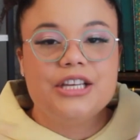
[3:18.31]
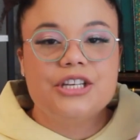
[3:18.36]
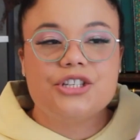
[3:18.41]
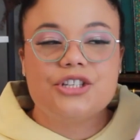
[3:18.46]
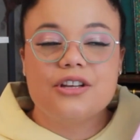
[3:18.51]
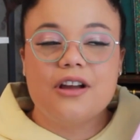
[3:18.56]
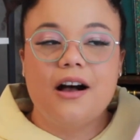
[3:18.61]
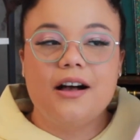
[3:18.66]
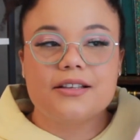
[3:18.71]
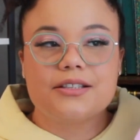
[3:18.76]

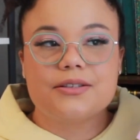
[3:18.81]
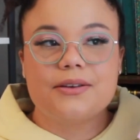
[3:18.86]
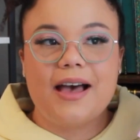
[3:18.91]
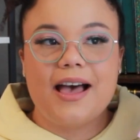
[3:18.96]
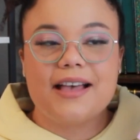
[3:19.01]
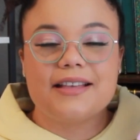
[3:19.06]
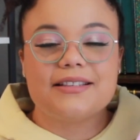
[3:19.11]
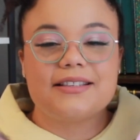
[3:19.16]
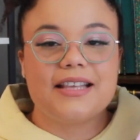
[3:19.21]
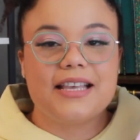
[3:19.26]
She also
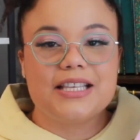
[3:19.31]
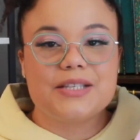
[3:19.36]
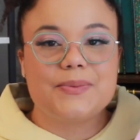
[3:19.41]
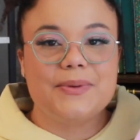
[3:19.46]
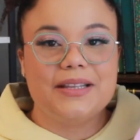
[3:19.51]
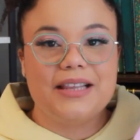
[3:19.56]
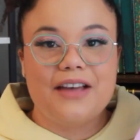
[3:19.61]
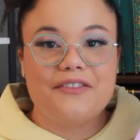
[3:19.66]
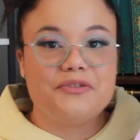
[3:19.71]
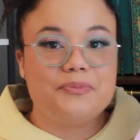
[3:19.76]
has Things
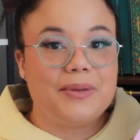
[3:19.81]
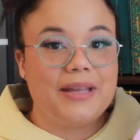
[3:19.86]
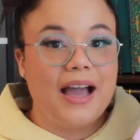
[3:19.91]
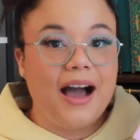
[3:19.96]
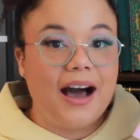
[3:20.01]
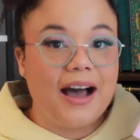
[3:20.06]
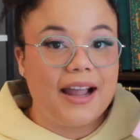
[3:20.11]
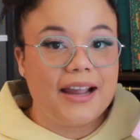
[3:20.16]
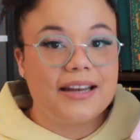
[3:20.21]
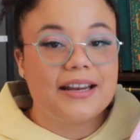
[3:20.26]
We Left
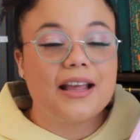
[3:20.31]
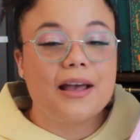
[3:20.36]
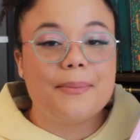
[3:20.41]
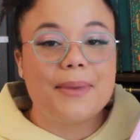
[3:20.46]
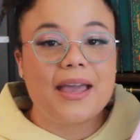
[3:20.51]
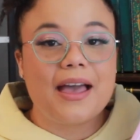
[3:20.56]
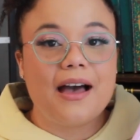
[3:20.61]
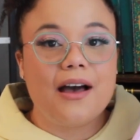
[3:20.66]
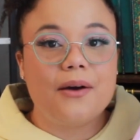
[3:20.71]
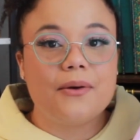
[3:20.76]
Behind
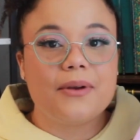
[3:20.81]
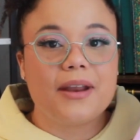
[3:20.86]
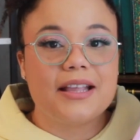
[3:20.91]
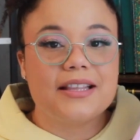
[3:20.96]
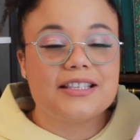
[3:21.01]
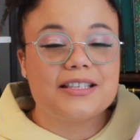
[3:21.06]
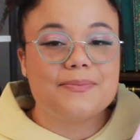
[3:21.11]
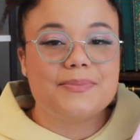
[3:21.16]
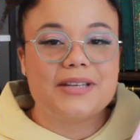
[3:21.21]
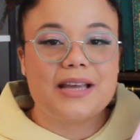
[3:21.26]
coming out
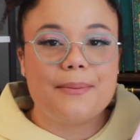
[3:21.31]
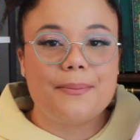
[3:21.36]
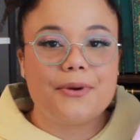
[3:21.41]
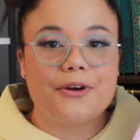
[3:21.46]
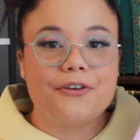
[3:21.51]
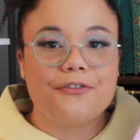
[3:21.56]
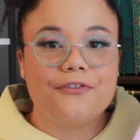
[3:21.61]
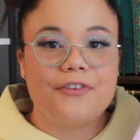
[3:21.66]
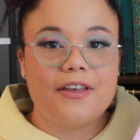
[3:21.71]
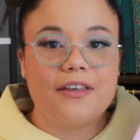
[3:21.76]
in
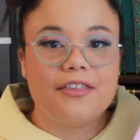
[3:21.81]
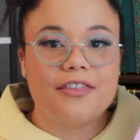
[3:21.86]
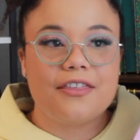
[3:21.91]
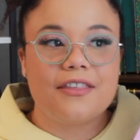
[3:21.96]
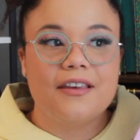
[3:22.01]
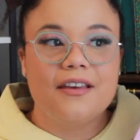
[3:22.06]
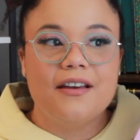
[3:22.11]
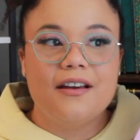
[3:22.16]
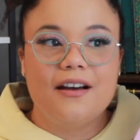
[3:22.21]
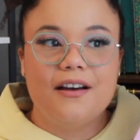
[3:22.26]
September 5th
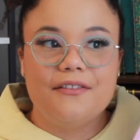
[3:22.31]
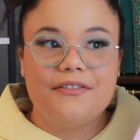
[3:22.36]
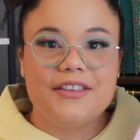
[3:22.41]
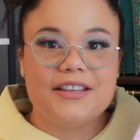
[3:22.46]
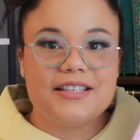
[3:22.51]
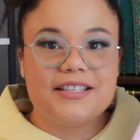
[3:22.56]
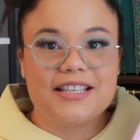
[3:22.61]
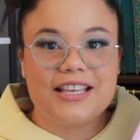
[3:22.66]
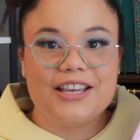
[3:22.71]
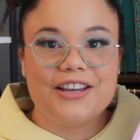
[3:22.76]
of
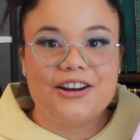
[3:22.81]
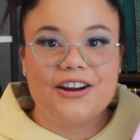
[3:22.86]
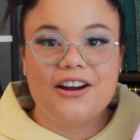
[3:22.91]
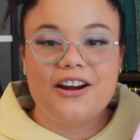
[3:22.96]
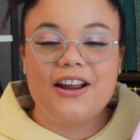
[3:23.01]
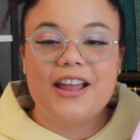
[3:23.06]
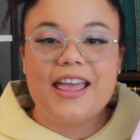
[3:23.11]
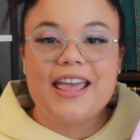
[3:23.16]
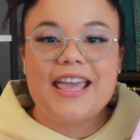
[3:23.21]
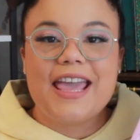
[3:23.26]
this
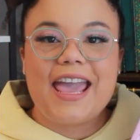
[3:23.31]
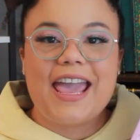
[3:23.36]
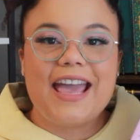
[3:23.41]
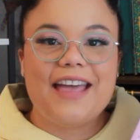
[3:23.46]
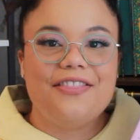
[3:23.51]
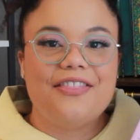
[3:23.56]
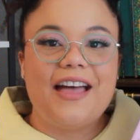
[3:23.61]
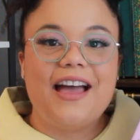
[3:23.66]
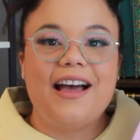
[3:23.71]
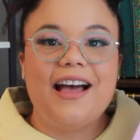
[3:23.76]
year,
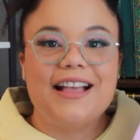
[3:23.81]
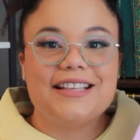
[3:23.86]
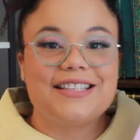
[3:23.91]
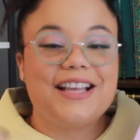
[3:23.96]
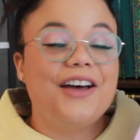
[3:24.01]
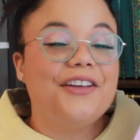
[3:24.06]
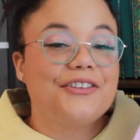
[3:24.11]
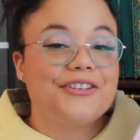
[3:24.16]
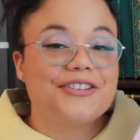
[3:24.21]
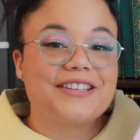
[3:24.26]
and that has
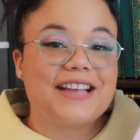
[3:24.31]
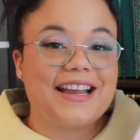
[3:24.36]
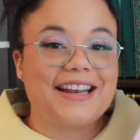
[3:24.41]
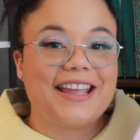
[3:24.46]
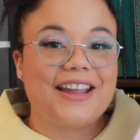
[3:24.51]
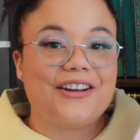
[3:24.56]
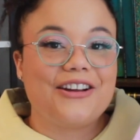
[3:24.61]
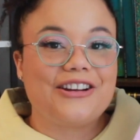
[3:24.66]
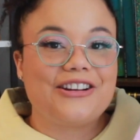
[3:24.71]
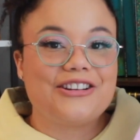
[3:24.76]
other side
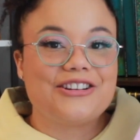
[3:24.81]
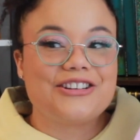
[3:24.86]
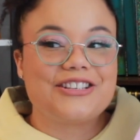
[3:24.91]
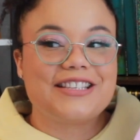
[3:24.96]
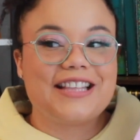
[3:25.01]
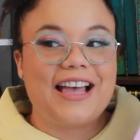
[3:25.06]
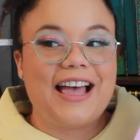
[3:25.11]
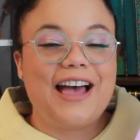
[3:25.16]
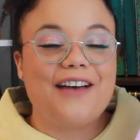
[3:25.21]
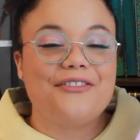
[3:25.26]
characters
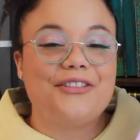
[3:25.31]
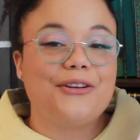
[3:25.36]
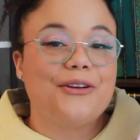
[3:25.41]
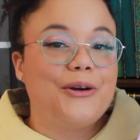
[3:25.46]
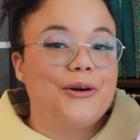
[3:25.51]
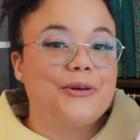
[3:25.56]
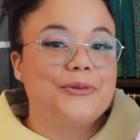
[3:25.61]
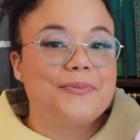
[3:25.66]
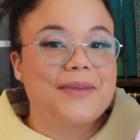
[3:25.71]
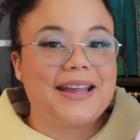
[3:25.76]
that have their
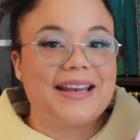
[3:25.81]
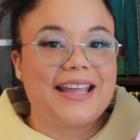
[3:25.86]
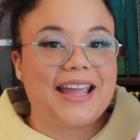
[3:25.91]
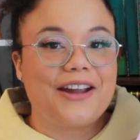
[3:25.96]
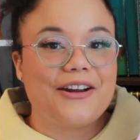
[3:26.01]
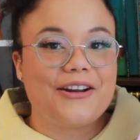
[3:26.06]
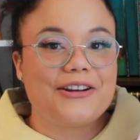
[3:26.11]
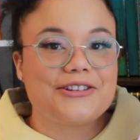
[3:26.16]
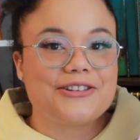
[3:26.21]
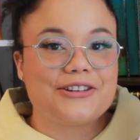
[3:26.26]
own main
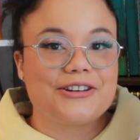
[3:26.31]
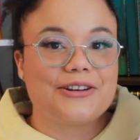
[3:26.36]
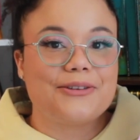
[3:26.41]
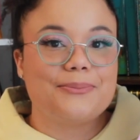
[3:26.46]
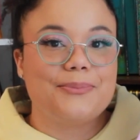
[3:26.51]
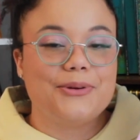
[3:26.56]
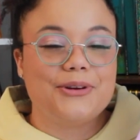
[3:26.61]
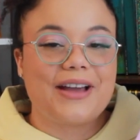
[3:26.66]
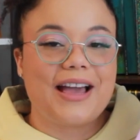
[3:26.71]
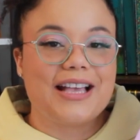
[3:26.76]
character
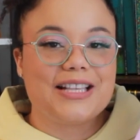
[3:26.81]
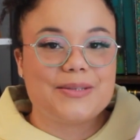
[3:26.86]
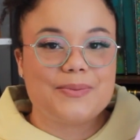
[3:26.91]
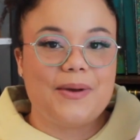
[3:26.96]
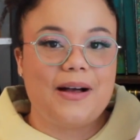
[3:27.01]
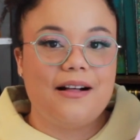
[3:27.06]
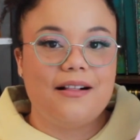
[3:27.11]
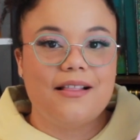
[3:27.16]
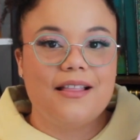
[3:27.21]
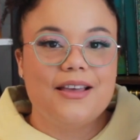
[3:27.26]
book as
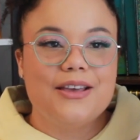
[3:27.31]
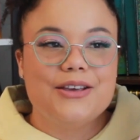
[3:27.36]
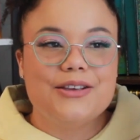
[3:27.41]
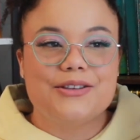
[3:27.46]
well.